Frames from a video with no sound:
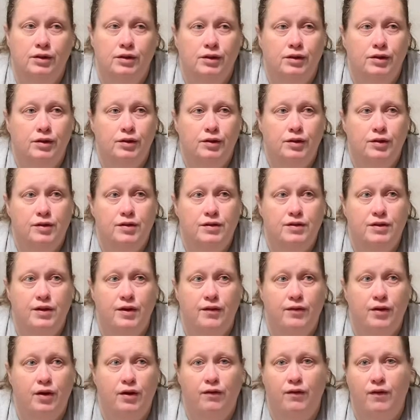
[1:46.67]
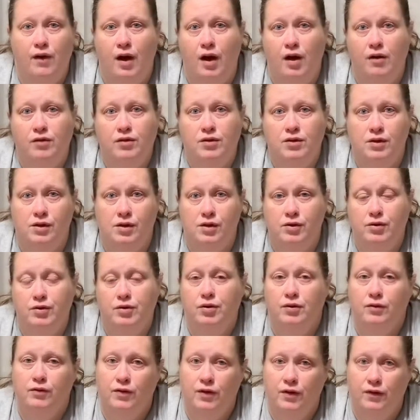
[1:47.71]
75 to
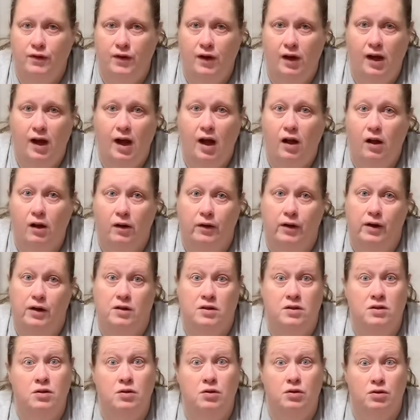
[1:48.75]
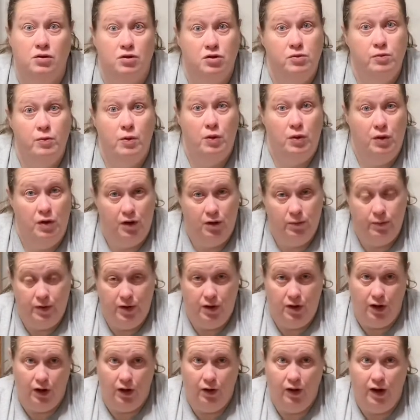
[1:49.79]
150 calories to your smoothie, depending
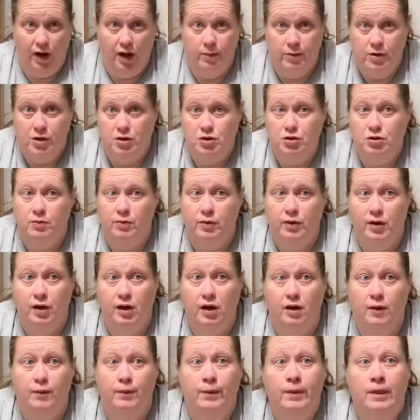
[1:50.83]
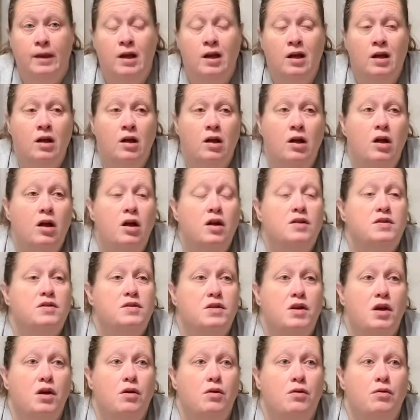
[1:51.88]
on how much you put in.
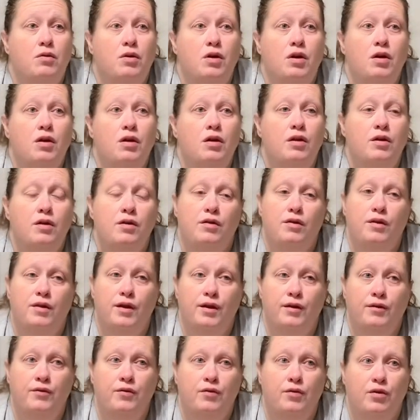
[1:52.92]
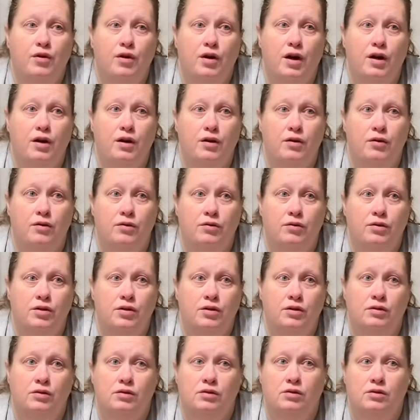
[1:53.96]
So, therefore, I don't
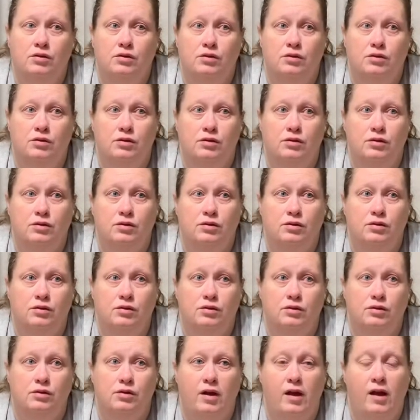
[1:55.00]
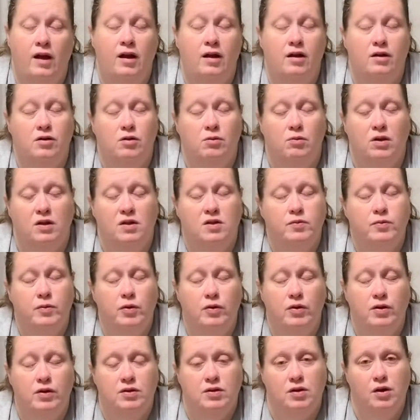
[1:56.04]
add it to my
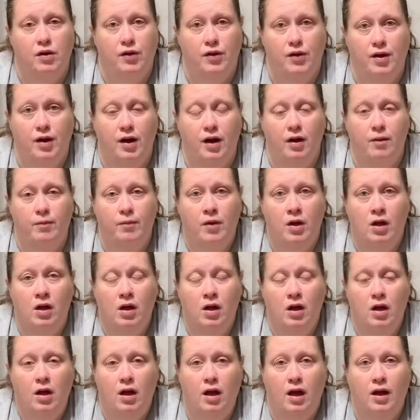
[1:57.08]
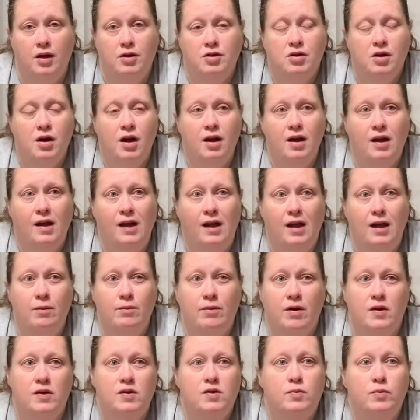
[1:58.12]
smoothies all the time. I try to keep my
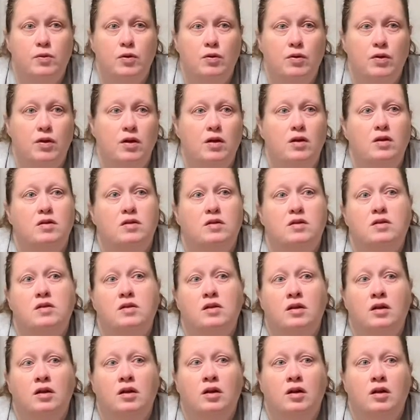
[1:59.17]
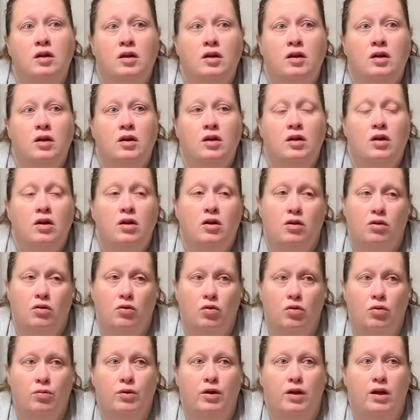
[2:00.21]
smoothies
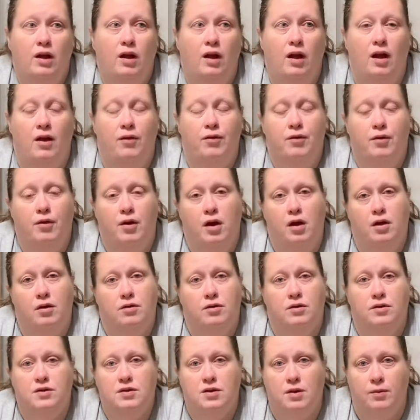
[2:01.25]
normally at 300 and something